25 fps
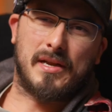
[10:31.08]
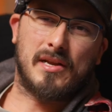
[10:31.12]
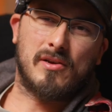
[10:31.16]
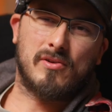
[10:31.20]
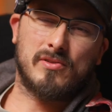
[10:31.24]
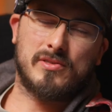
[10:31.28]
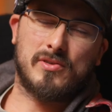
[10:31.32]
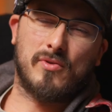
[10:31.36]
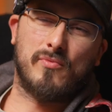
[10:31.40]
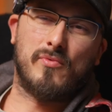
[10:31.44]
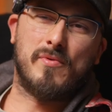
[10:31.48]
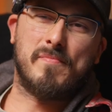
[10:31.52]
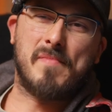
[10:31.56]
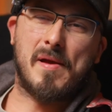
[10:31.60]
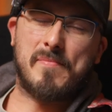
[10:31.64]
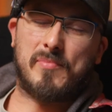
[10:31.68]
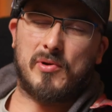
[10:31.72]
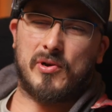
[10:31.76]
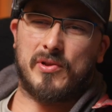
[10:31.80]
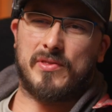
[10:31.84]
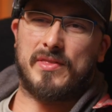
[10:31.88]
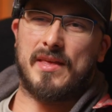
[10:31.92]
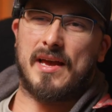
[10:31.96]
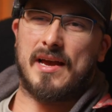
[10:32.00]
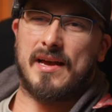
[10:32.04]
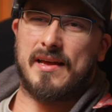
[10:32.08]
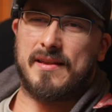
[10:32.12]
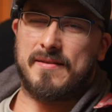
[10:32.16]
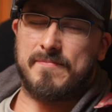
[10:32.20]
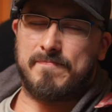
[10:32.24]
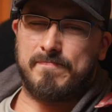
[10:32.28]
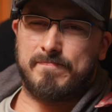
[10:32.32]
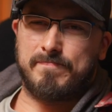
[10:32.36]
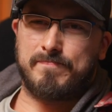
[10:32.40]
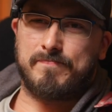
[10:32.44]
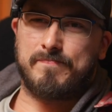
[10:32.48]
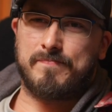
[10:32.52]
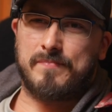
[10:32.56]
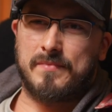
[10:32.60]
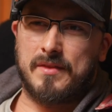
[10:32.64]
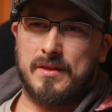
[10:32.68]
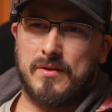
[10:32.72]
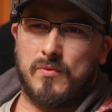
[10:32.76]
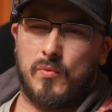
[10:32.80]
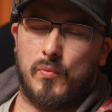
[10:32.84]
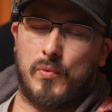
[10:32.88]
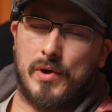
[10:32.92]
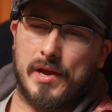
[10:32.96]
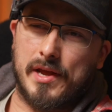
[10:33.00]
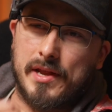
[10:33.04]
I also remember that
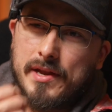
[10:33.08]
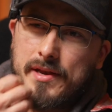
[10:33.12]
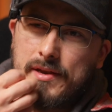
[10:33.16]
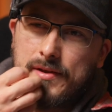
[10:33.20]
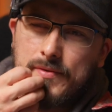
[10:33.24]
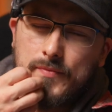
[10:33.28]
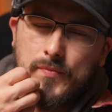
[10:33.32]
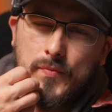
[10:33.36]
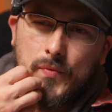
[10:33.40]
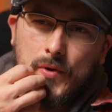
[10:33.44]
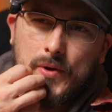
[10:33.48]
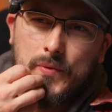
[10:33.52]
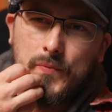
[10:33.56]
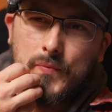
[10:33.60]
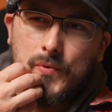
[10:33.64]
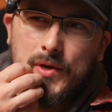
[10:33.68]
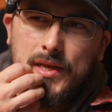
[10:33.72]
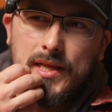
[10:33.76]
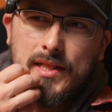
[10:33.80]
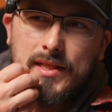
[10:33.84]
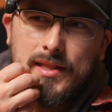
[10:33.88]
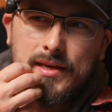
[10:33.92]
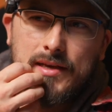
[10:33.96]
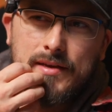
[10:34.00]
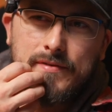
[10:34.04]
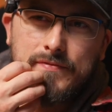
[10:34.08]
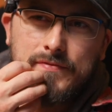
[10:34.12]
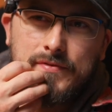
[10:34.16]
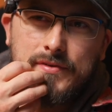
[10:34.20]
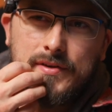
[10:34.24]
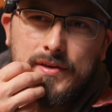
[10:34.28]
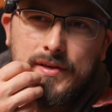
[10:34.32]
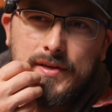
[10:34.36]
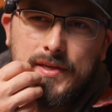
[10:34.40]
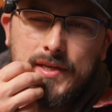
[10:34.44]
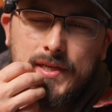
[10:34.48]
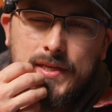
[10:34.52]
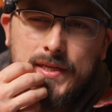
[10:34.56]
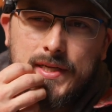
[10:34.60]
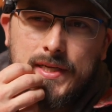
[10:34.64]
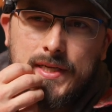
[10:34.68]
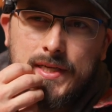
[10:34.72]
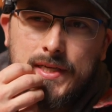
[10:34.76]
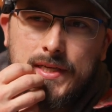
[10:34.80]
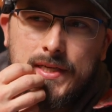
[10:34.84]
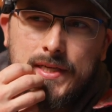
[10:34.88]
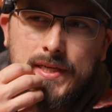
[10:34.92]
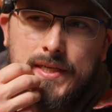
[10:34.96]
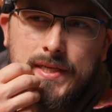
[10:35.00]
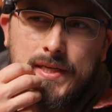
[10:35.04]
when we lived,
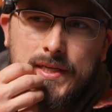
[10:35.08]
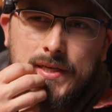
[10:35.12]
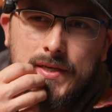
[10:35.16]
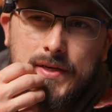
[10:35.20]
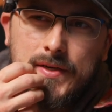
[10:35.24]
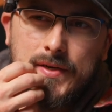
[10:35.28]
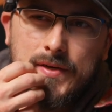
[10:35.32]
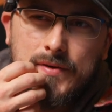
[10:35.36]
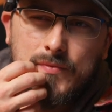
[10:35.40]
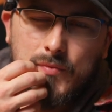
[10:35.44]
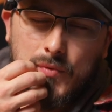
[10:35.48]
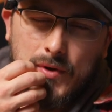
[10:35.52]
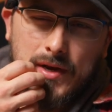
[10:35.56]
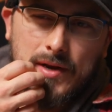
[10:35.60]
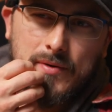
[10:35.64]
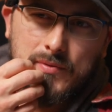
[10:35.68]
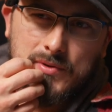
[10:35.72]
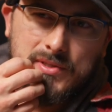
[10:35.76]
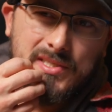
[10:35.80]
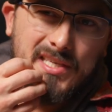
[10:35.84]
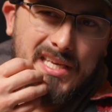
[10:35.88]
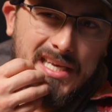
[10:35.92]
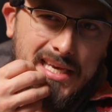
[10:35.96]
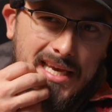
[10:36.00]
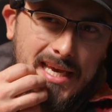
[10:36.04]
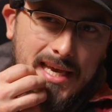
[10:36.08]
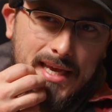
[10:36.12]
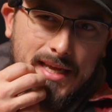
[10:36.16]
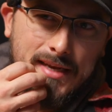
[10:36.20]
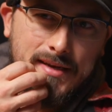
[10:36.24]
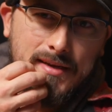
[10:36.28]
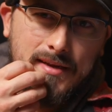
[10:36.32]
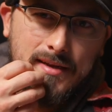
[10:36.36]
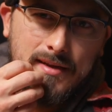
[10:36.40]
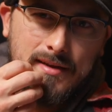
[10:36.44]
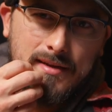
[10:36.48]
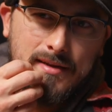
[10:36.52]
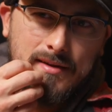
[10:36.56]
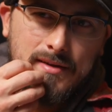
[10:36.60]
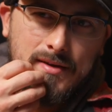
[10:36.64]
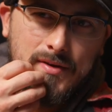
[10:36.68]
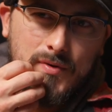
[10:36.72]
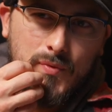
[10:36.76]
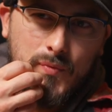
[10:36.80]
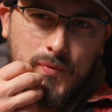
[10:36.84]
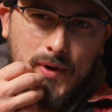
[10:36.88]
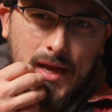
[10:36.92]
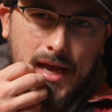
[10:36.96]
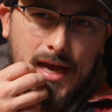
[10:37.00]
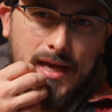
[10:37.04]
when I was a kid,
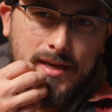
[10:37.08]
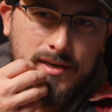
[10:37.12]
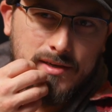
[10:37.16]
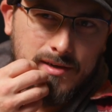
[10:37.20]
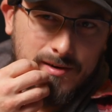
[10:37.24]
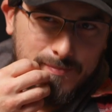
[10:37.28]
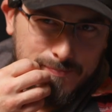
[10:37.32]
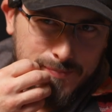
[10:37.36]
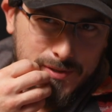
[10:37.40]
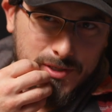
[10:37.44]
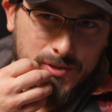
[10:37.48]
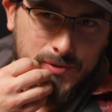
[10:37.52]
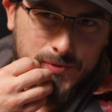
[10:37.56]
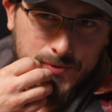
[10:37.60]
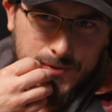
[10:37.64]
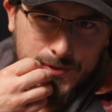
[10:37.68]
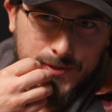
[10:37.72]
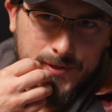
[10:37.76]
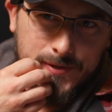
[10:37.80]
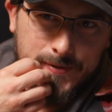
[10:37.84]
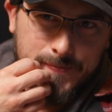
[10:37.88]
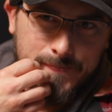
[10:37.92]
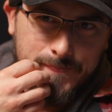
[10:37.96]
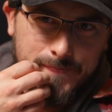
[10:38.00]
we had a computer.